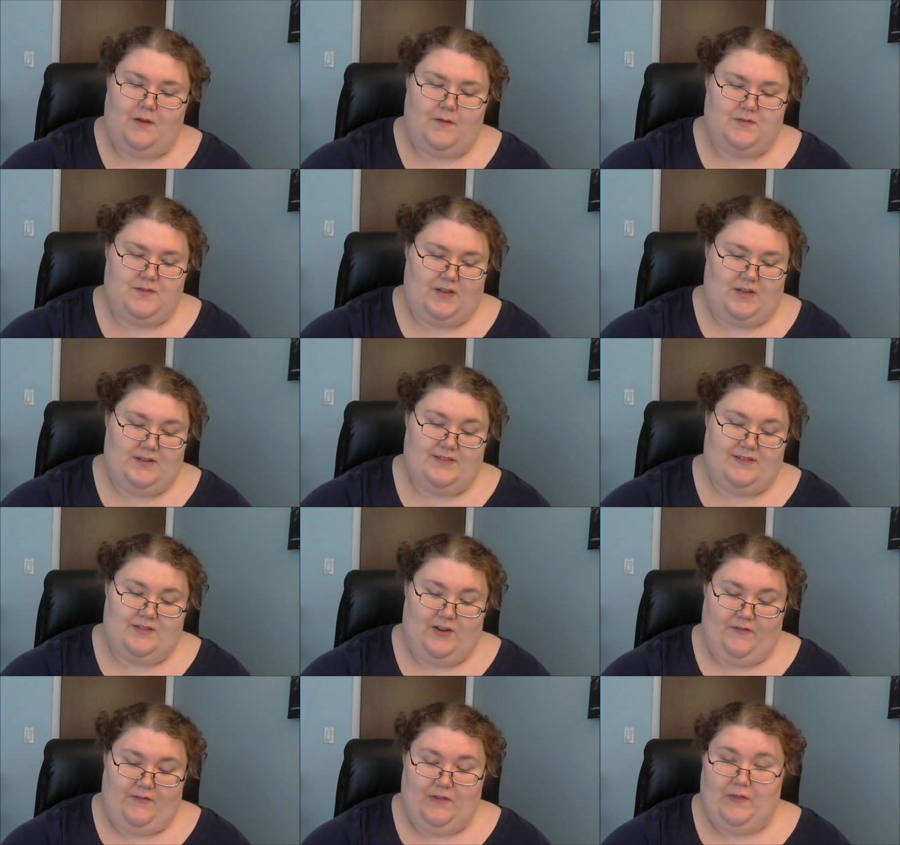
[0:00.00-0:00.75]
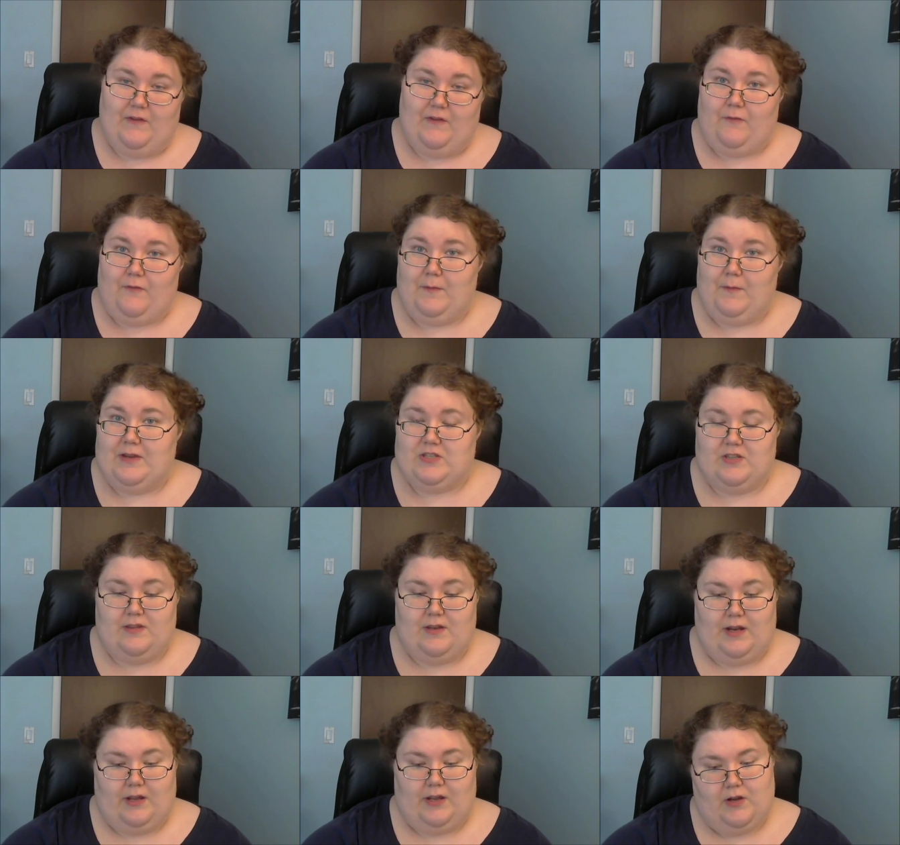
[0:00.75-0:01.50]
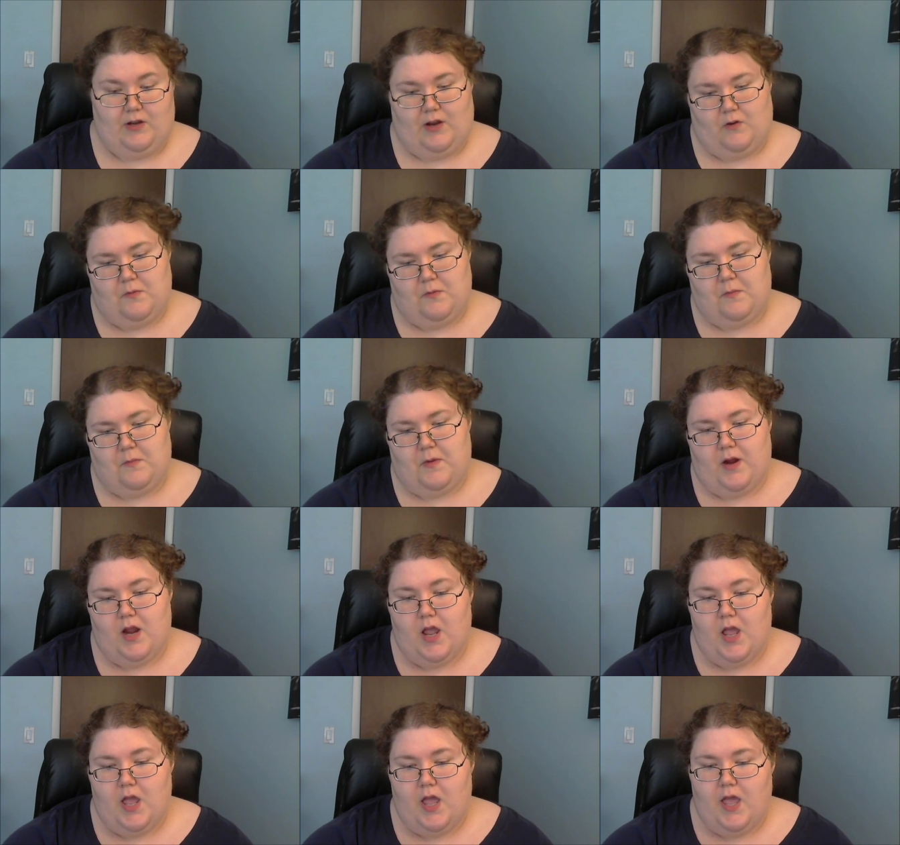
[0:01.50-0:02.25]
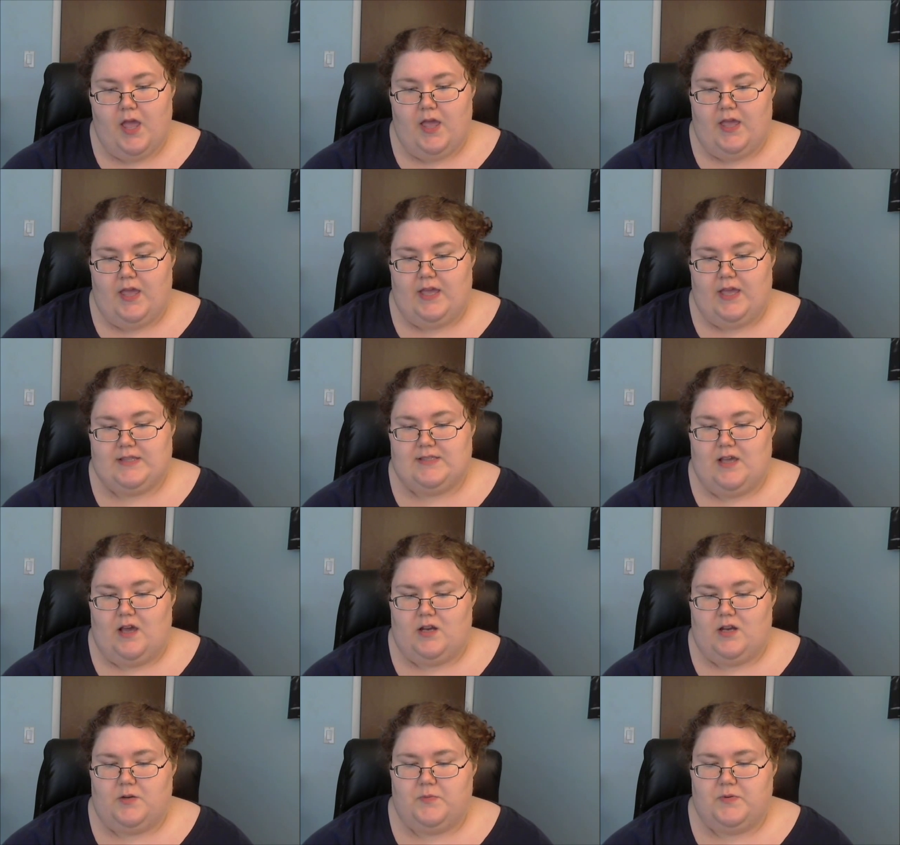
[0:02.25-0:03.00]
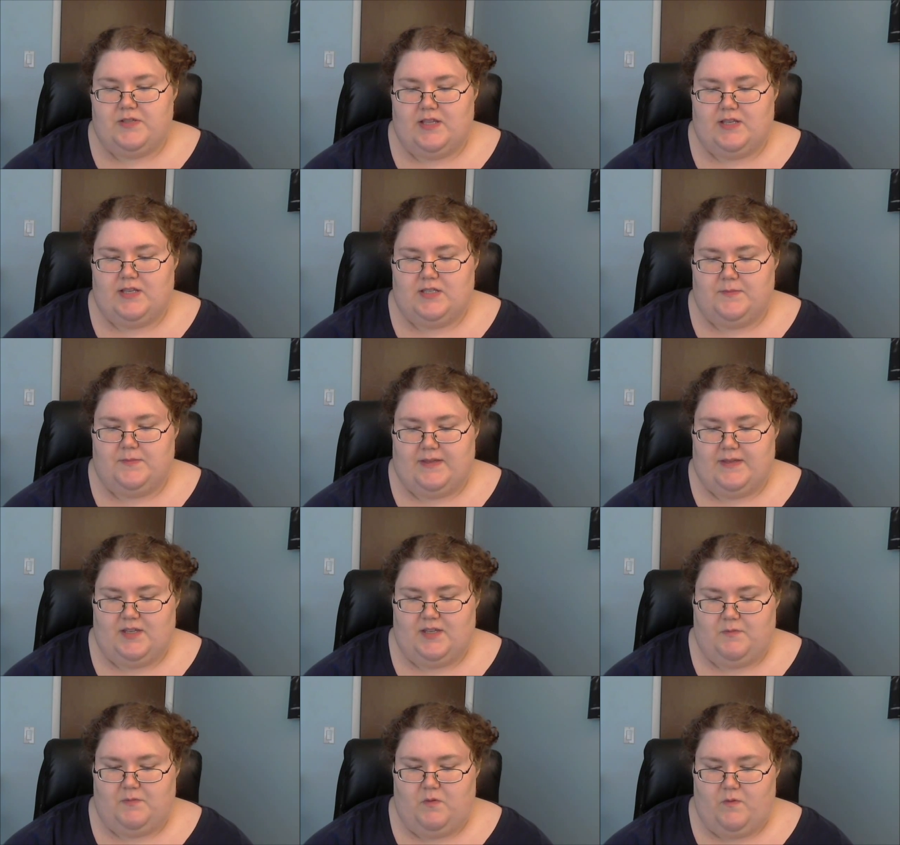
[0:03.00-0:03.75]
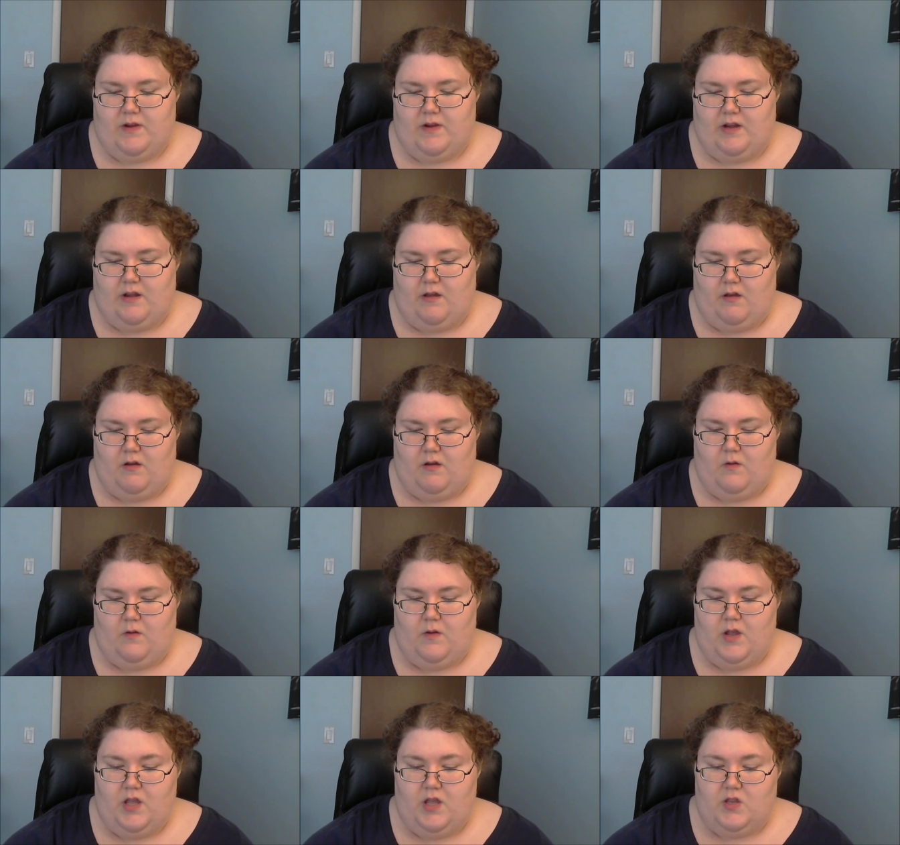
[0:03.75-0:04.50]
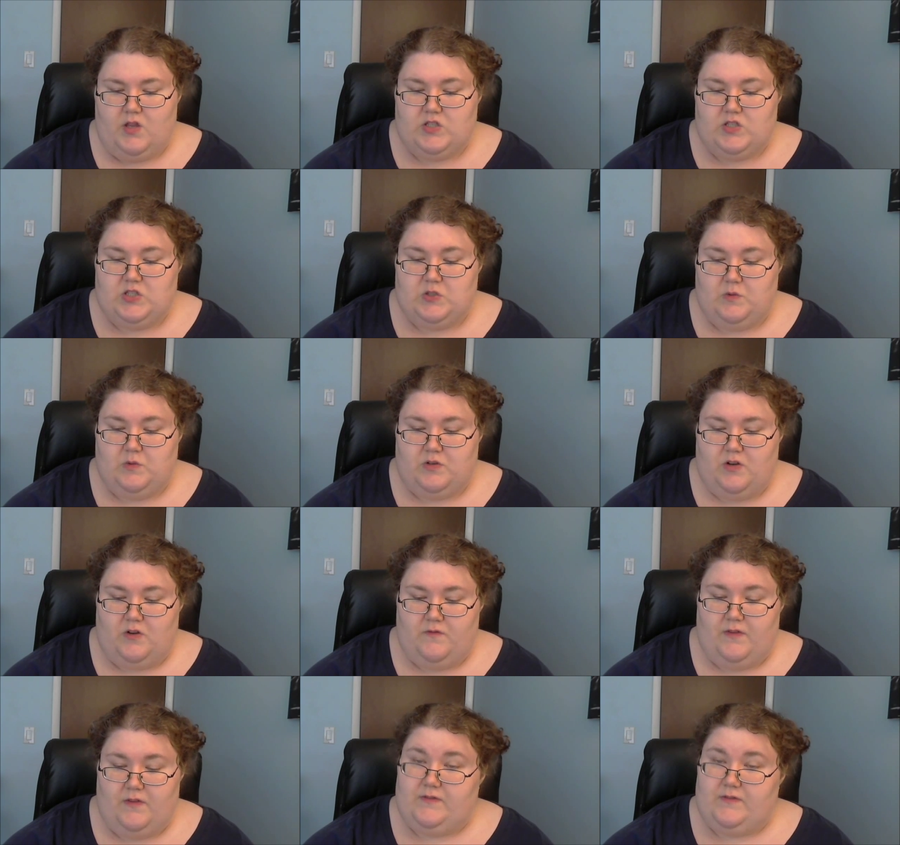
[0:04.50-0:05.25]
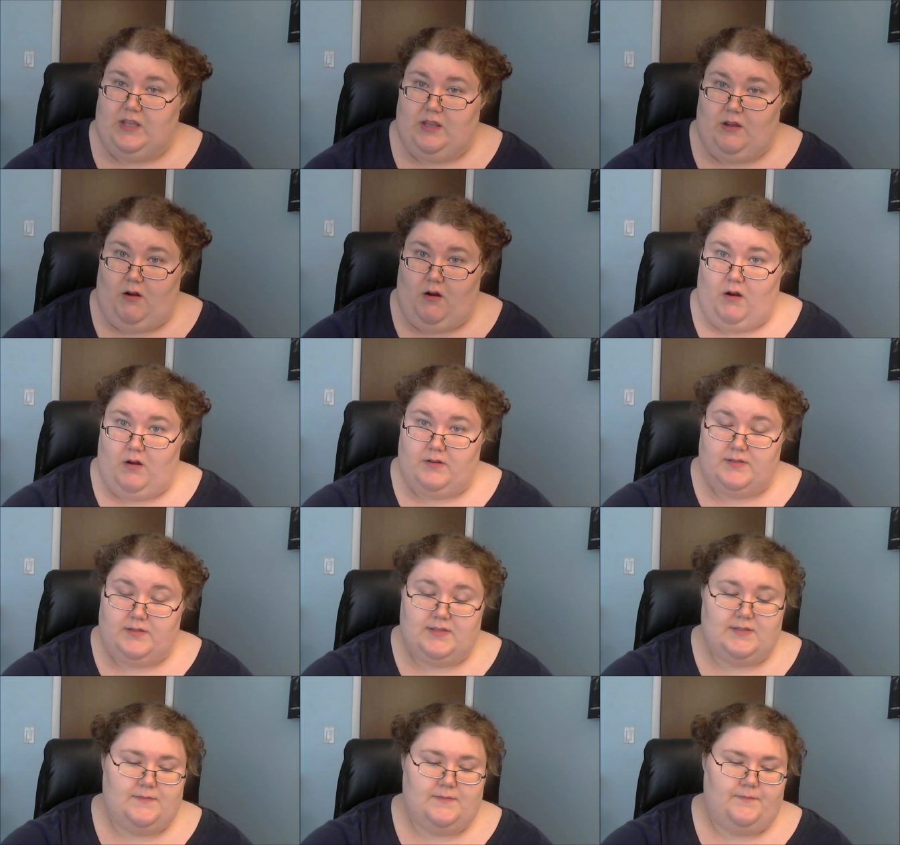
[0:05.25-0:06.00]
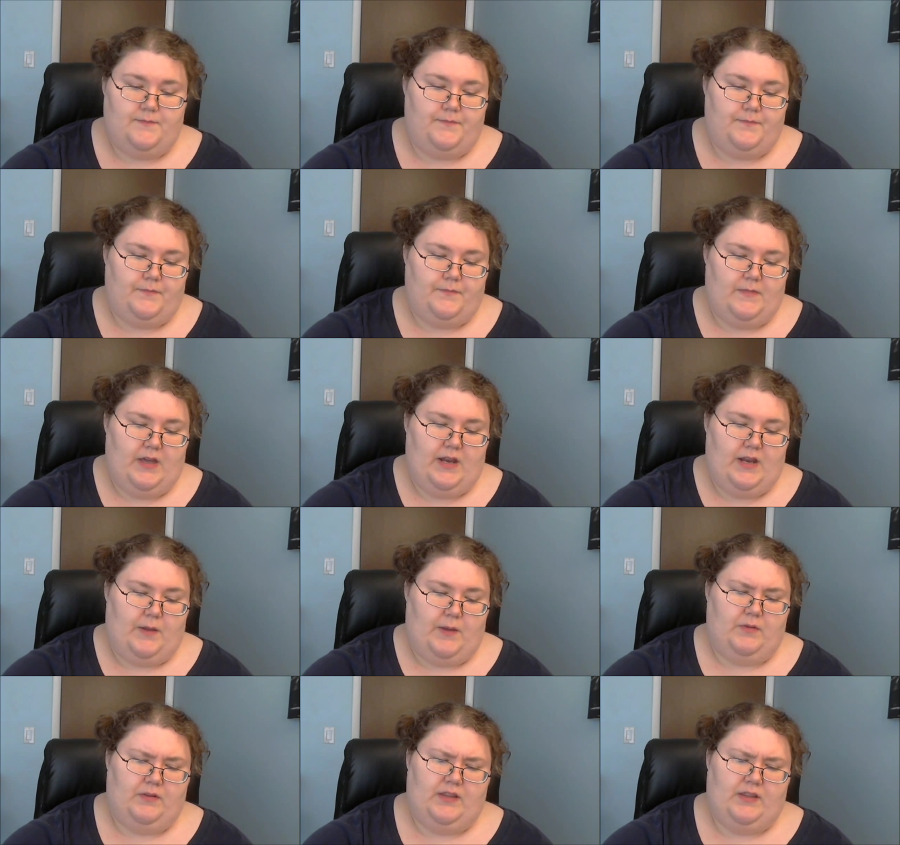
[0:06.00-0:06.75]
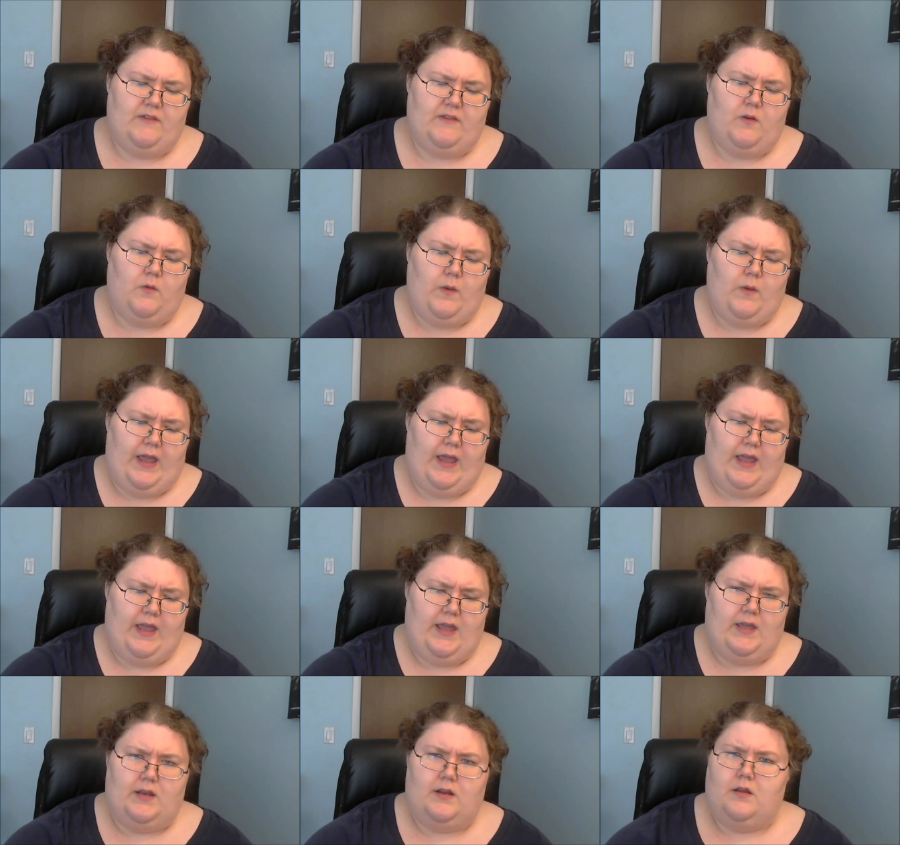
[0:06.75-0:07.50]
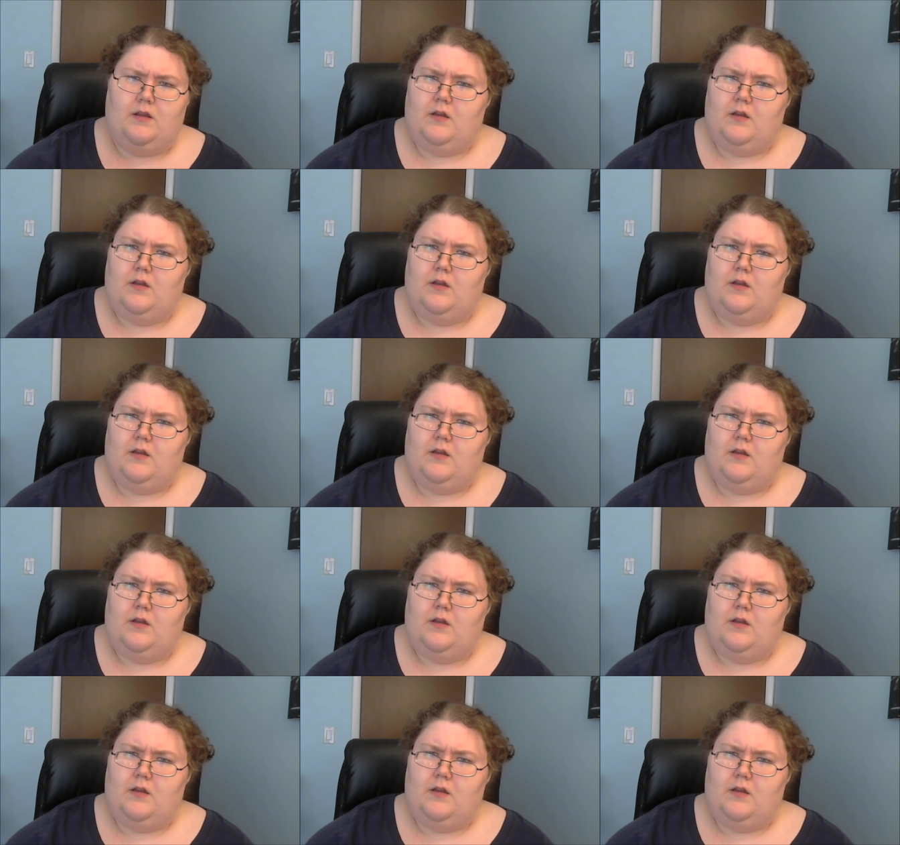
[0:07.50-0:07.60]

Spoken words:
going to give you the information that I could not remember. It's 100% domestic merino, 250 yards. And I believe it weighed,